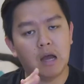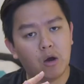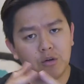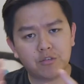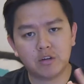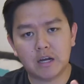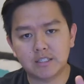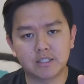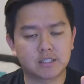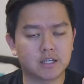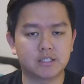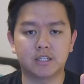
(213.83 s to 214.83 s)
However, as
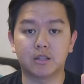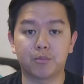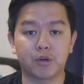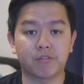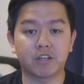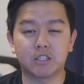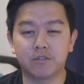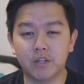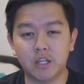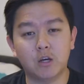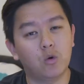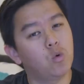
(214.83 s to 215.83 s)
discussed in the previous
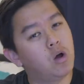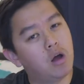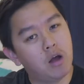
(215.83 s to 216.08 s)
video,